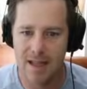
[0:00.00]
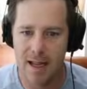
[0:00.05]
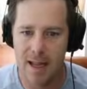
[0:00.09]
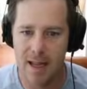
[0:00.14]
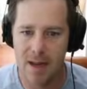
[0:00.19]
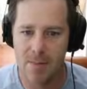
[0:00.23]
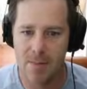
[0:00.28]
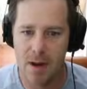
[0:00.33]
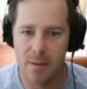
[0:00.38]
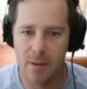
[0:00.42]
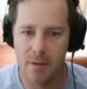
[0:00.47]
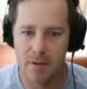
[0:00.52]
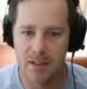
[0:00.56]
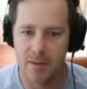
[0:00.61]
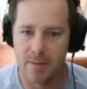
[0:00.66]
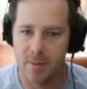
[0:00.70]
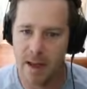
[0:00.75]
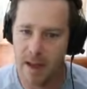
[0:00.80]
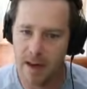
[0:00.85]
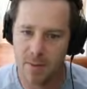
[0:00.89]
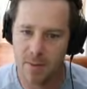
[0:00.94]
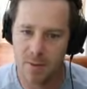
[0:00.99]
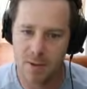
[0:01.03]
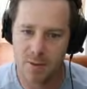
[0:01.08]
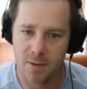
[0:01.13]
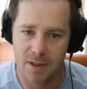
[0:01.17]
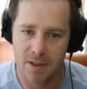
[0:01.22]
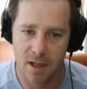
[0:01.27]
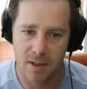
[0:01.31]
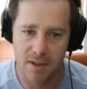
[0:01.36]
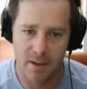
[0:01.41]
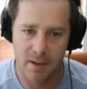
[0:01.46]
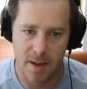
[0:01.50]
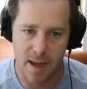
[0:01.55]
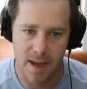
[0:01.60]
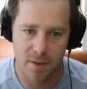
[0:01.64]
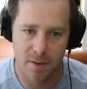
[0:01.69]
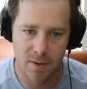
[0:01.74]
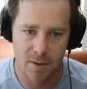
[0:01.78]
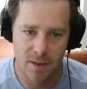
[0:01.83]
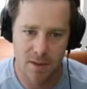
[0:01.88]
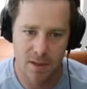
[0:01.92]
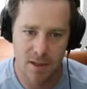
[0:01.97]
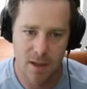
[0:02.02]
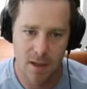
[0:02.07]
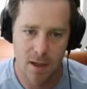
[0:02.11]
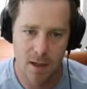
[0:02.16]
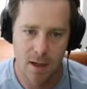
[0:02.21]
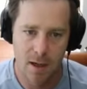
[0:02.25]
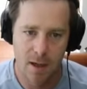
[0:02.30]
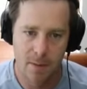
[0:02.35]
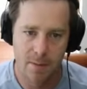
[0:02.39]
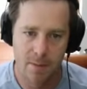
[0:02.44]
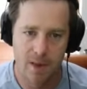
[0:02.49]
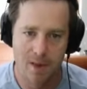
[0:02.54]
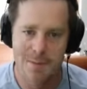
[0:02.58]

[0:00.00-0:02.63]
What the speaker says: and maybe with some animals, we'll sell some animals. But let's see